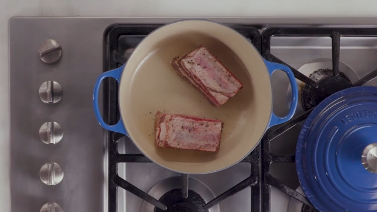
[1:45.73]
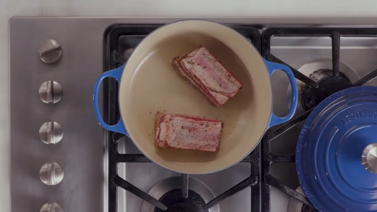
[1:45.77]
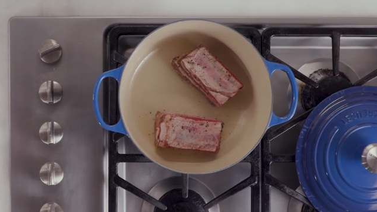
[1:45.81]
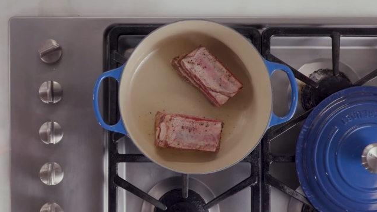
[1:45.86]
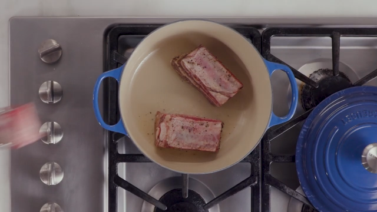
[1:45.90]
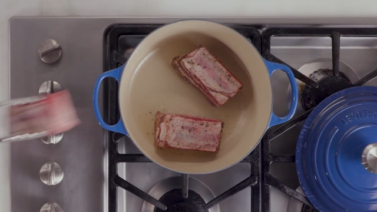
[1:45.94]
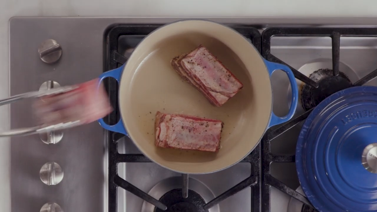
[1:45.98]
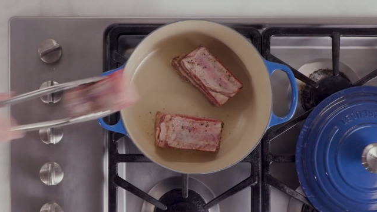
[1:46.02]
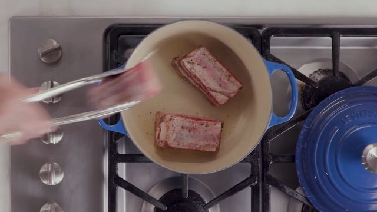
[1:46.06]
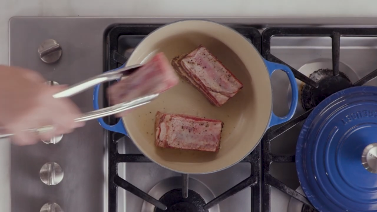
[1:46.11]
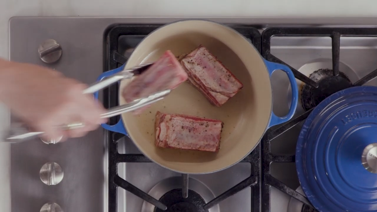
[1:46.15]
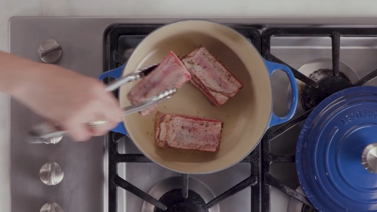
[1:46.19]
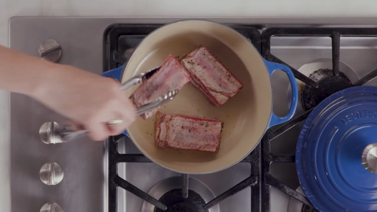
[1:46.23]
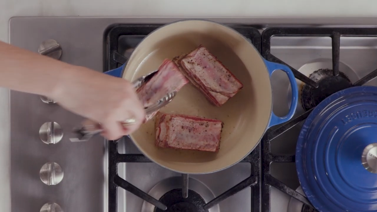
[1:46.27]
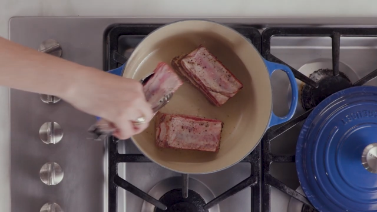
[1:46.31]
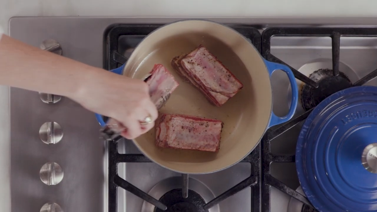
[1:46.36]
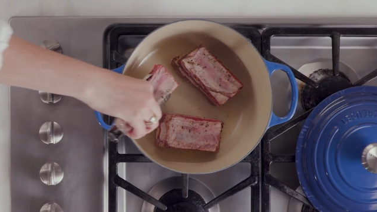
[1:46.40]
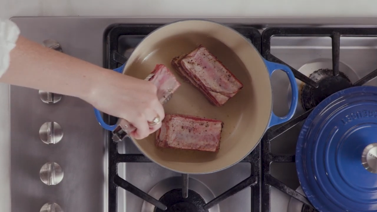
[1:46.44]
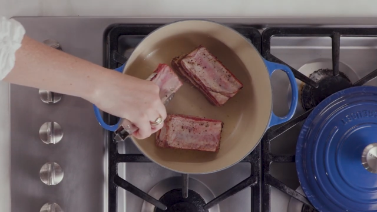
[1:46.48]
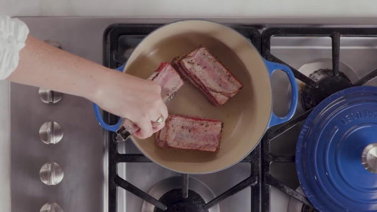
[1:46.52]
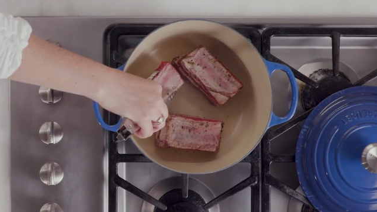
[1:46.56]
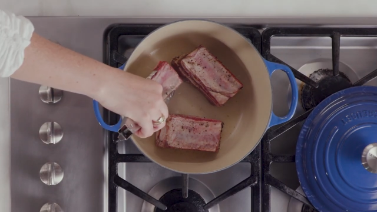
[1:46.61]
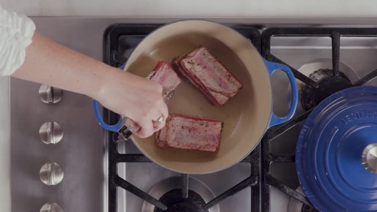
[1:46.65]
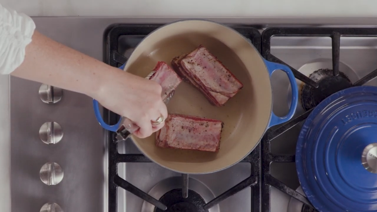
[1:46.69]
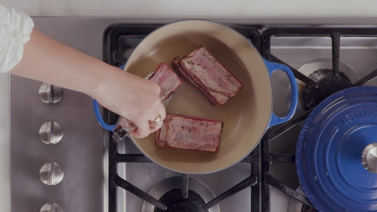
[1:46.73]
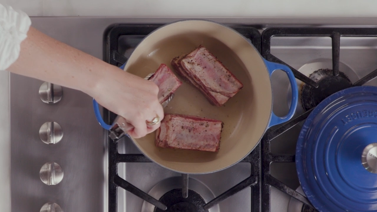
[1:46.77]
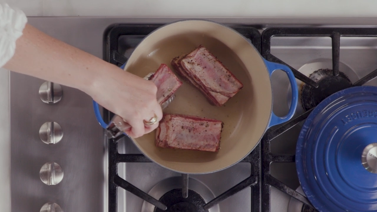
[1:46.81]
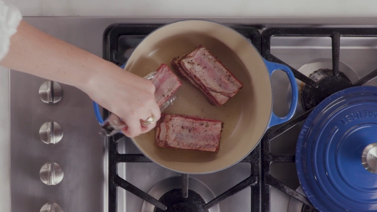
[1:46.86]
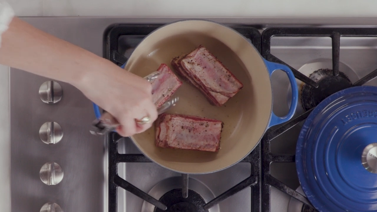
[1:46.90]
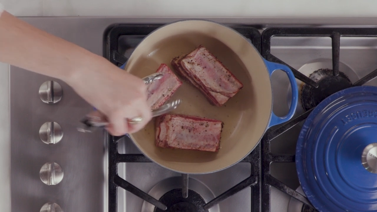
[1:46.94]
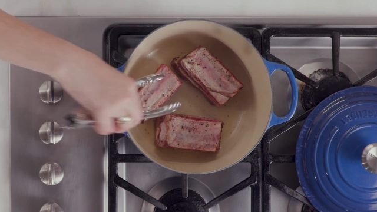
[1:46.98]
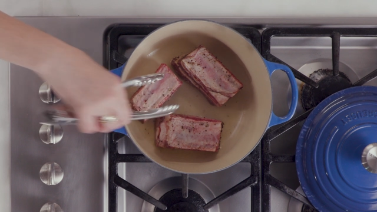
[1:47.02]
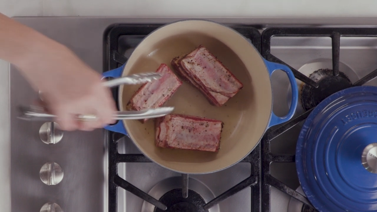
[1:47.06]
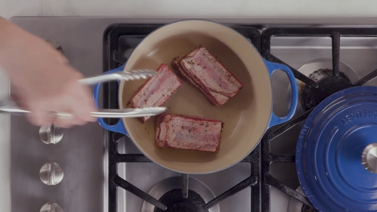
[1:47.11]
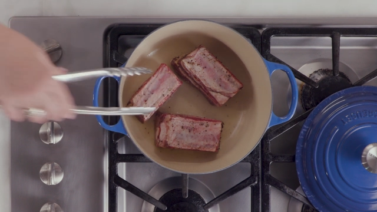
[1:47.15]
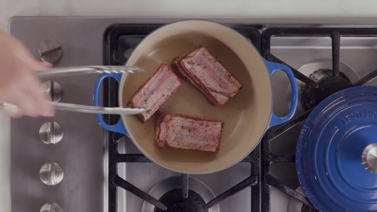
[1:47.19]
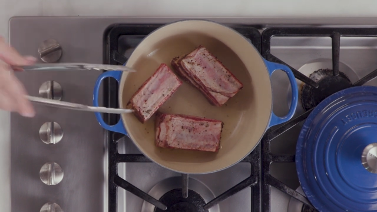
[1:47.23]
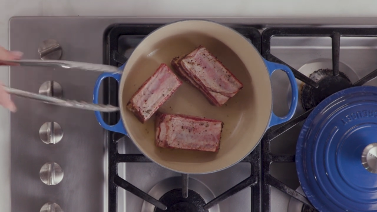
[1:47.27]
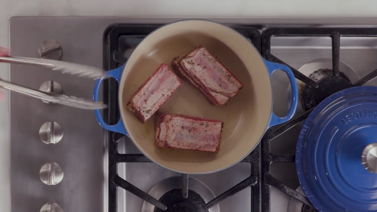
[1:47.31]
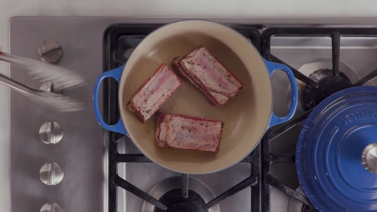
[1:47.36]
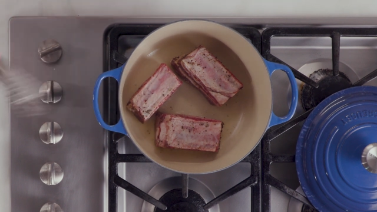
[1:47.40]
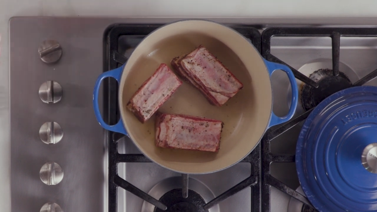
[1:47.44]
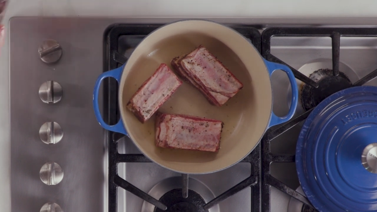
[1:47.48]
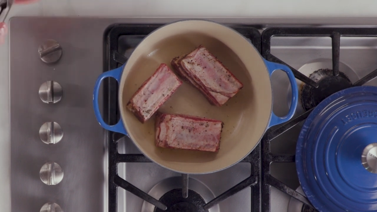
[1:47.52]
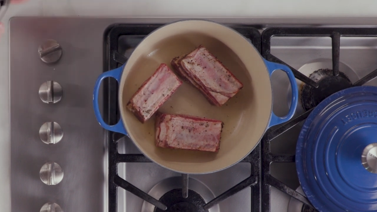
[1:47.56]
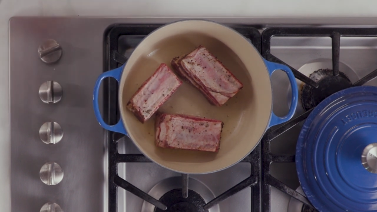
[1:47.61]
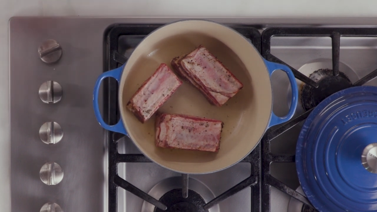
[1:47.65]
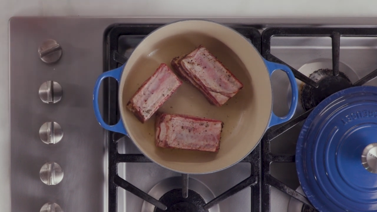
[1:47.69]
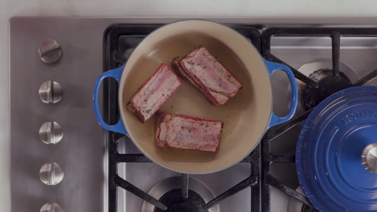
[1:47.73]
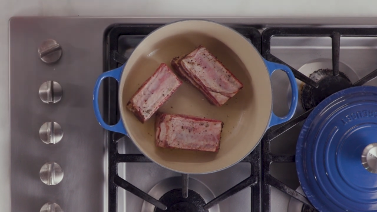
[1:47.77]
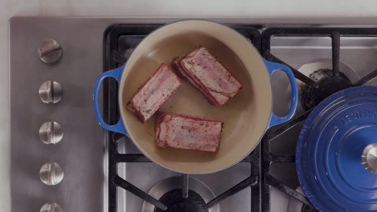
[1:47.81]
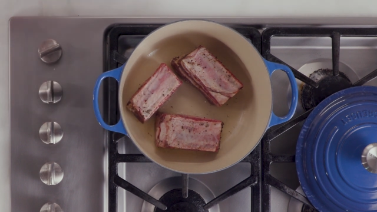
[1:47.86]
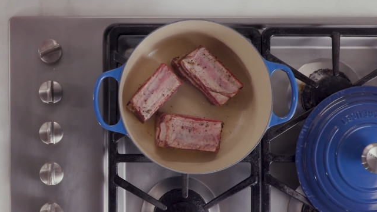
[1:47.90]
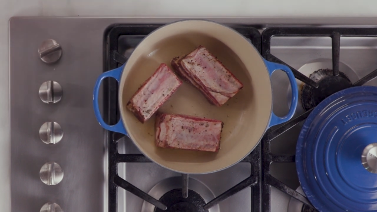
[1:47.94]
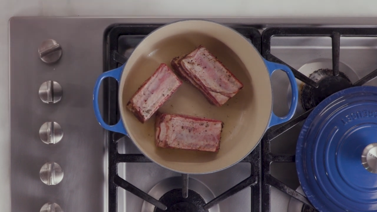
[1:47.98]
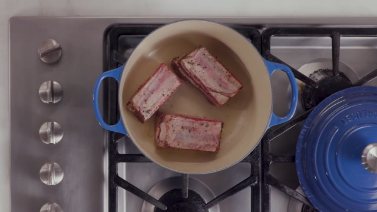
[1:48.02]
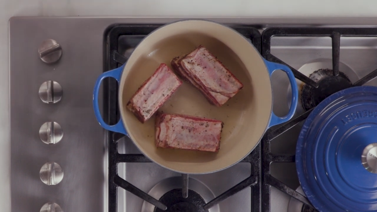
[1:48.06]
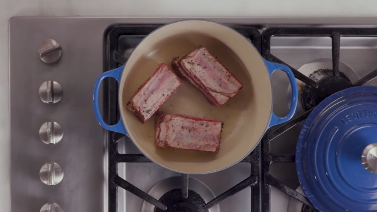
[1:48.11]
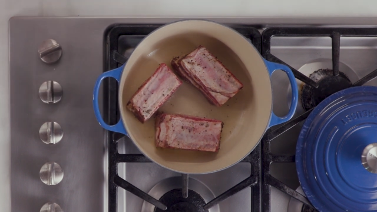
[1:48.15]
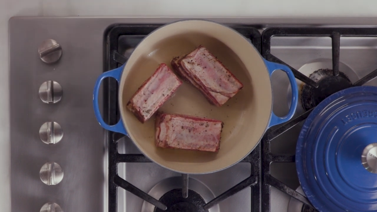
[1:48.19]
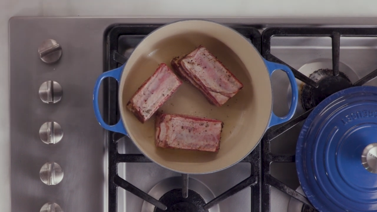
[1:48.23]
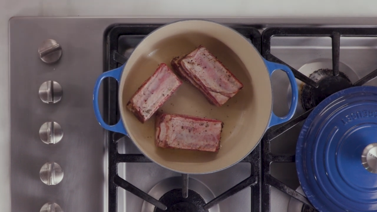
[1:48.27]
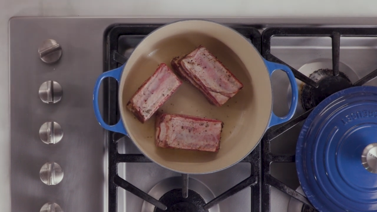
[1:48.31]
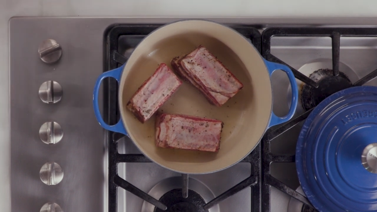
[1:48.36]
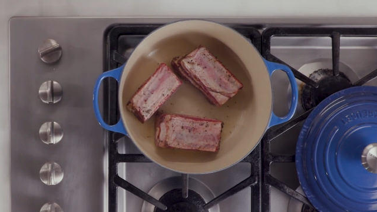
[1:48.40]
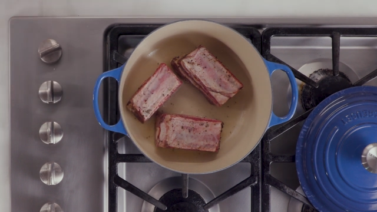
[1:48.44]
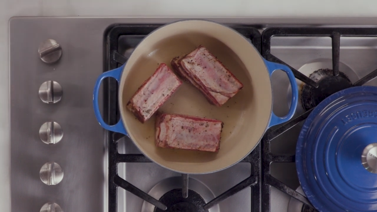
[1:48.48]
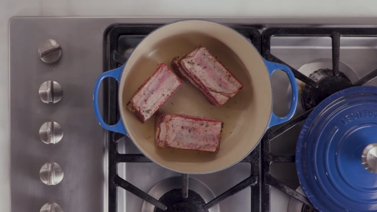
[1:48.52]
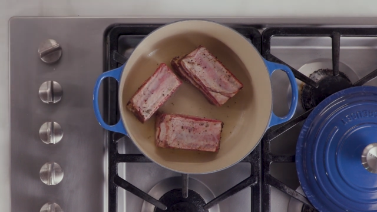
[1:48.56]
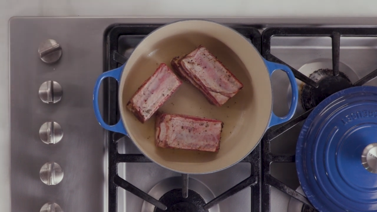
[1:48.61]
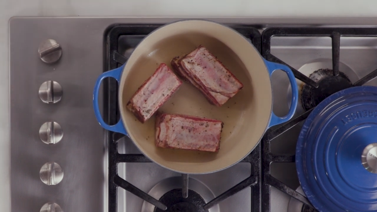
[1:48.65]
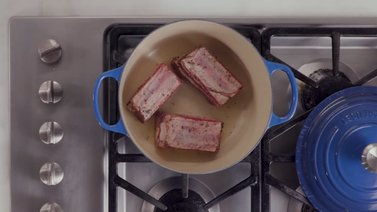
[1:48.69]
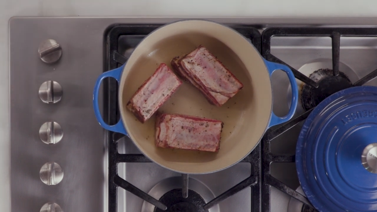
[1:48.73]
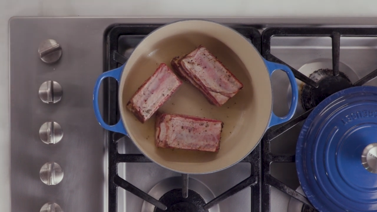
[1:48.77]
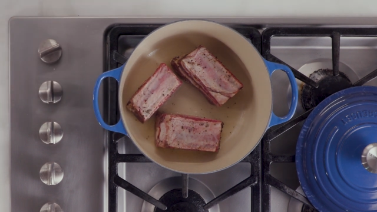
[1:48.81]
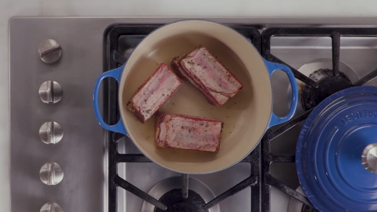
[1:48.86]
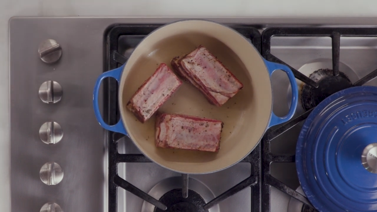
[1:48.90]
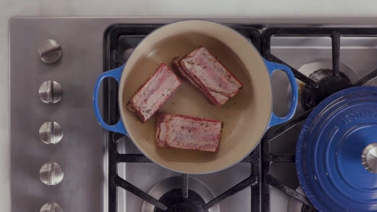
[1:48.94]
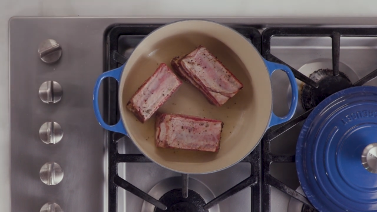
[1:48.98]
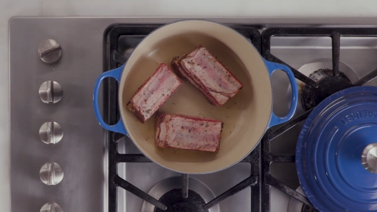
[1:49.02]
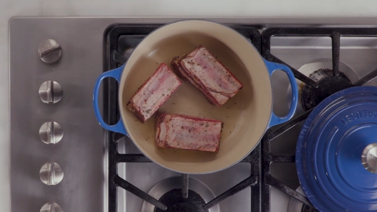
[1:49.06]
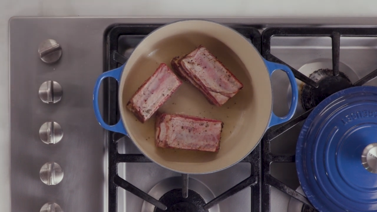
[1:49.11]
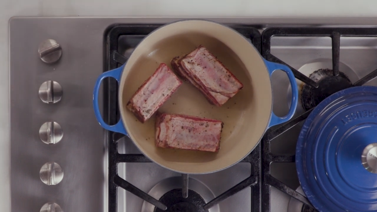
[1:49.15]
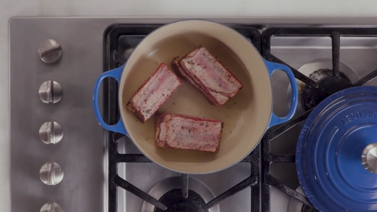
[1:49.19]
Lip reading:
Nobody's mouth can be seen.